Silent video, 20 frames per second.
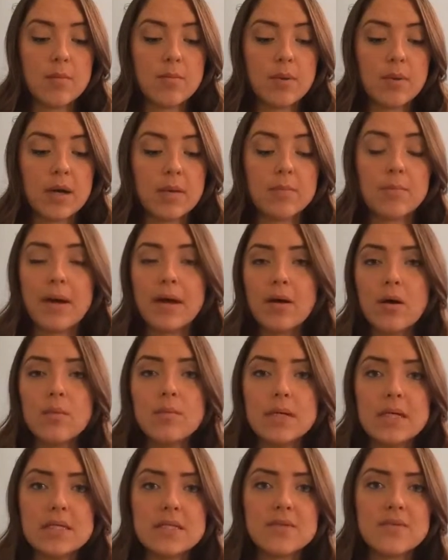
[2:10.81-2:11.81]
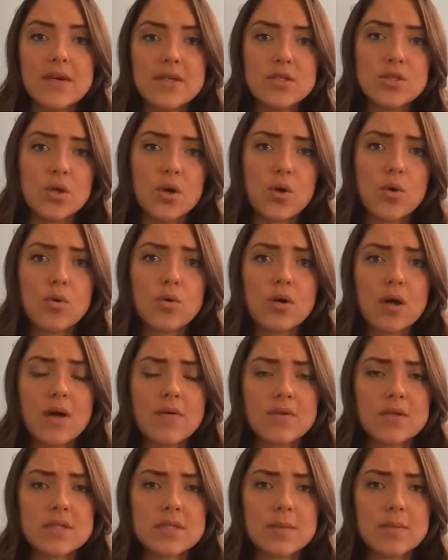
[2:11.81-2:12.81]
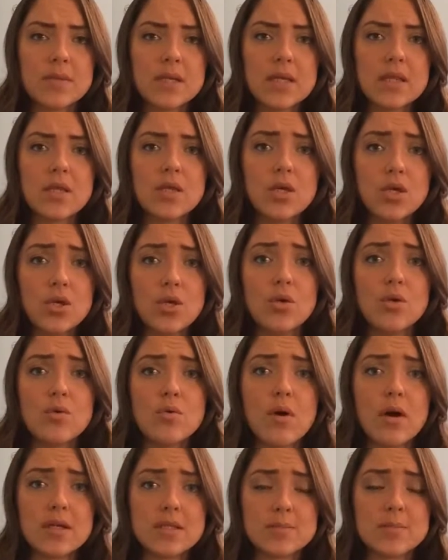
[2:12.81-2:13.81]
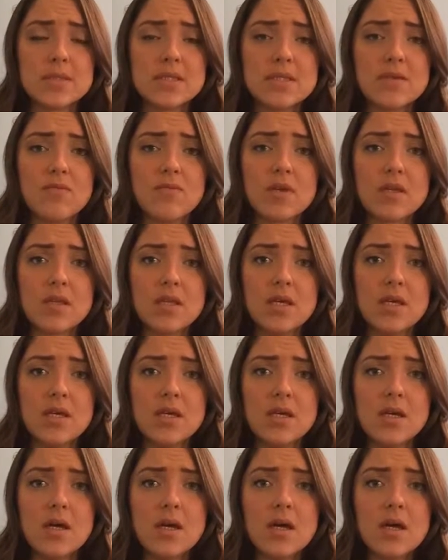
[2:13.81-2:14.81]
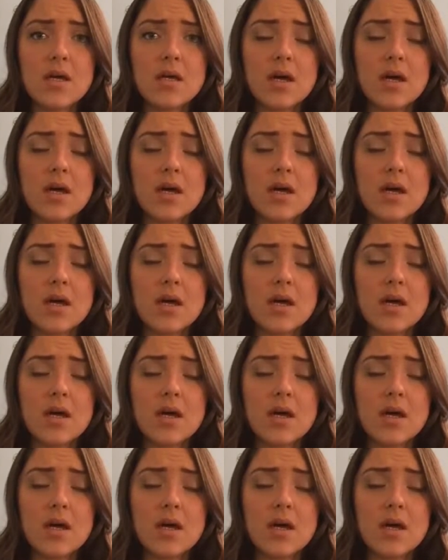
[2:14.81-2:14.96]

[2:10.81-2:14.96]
But by all means, if I don't cover something that you are specifically